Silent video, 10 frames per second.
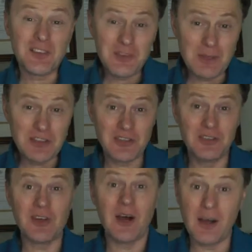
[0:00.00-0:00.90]
just
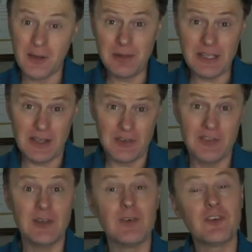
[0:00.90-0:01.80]
mentioned
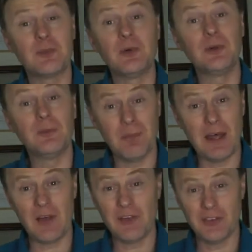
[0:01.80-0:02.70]
IBS, irritable
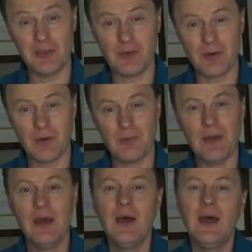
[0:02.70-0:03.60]
bowel syndrome,
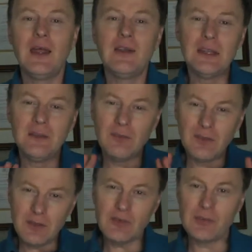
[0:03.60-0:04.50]
and in
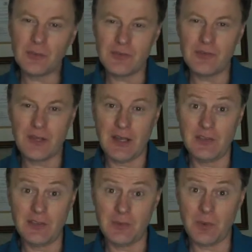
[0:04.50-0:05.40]
these sorts of
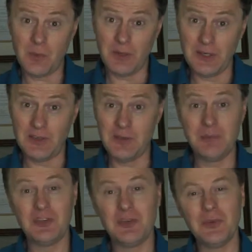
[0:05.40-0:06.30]
cases what we need to
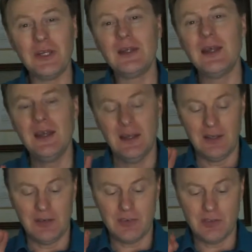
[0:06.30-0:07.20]
be doing
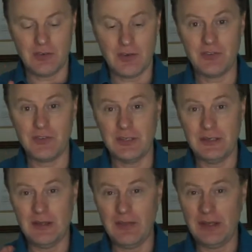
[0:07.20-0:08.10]
is
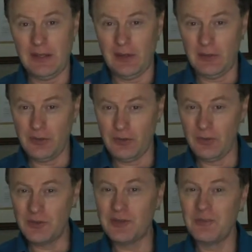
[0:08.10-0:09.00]
addressing the
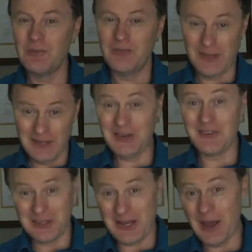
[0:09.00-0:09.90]
acute, the
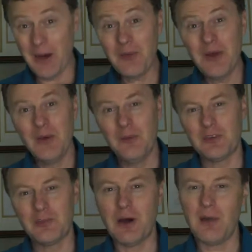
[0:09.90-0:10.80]
here and now,
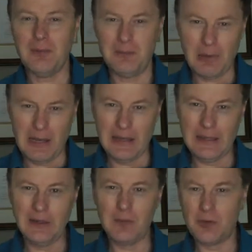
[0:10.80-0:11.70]
which might be
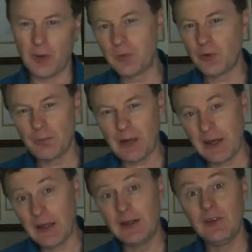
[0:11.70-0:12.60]
pain, abdominal
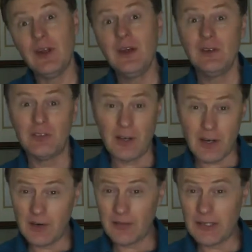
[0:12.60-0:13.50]
pain,
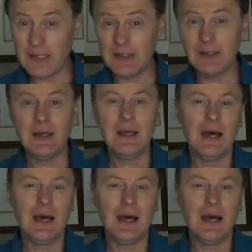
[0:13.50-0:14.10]
diarrhea,